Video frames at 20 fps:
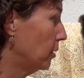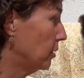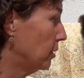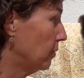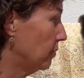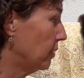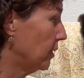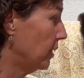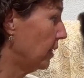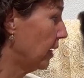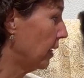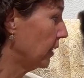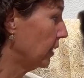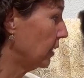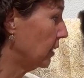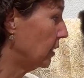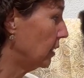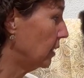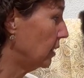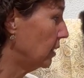of the neck,
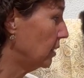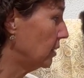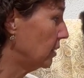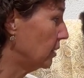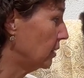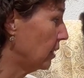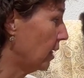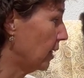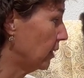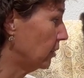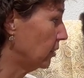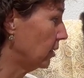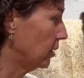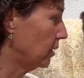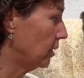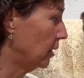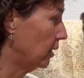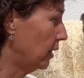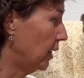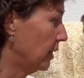and then this is actually
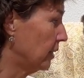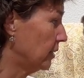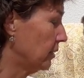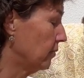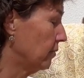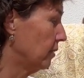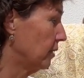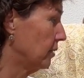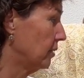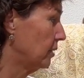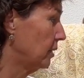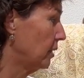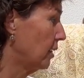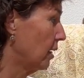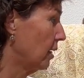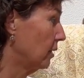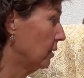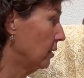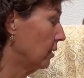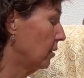the legs of the sea
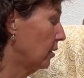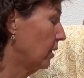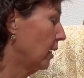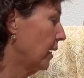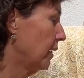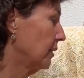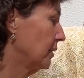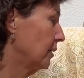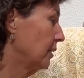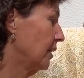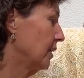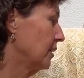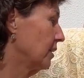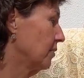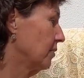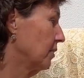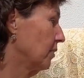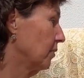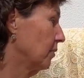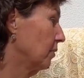otter, or legs
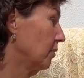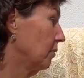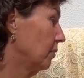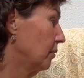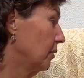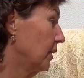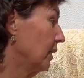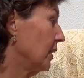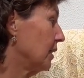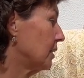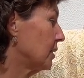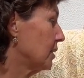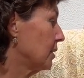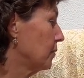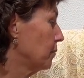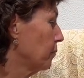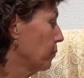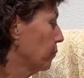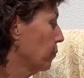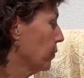of the lynx.
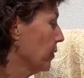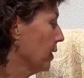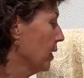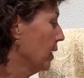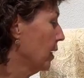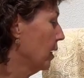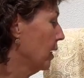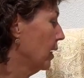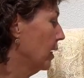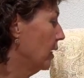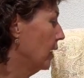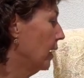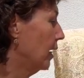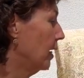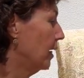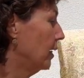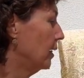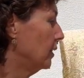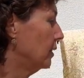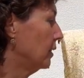
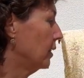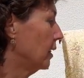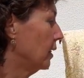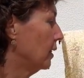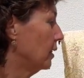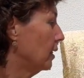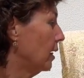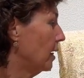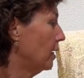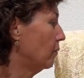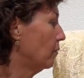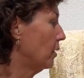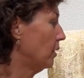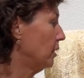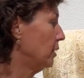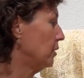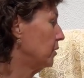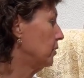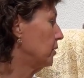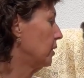And I want
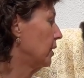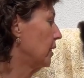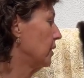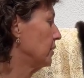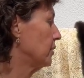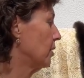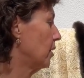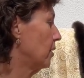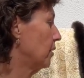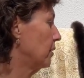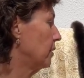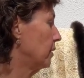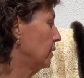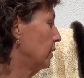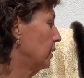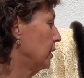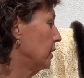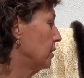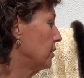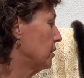to utilize all the
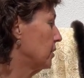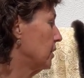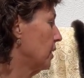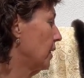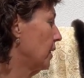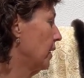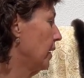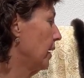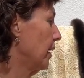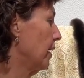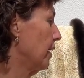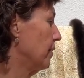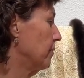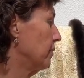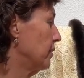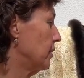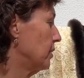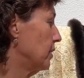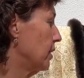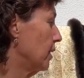links that I have
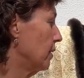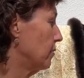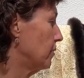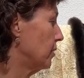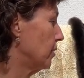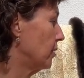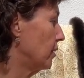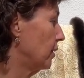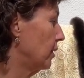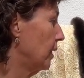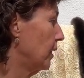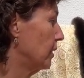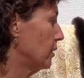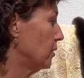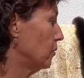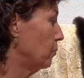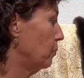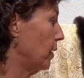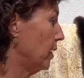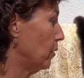and stuff. So the
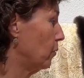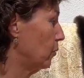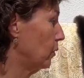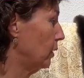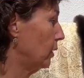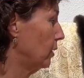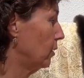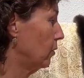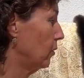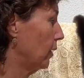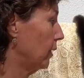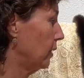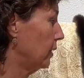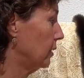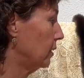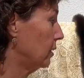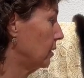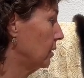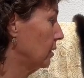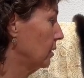legs really
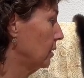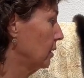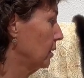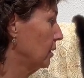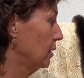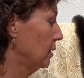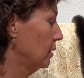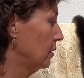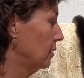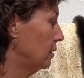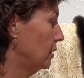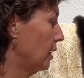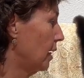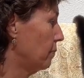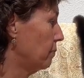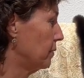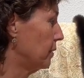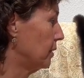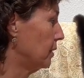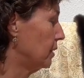create
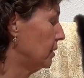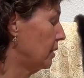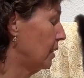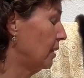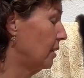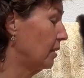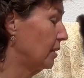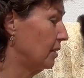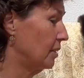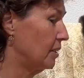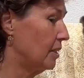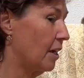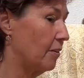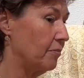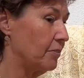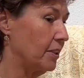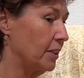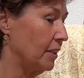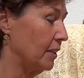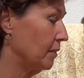depth and
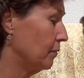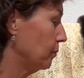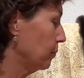tufting.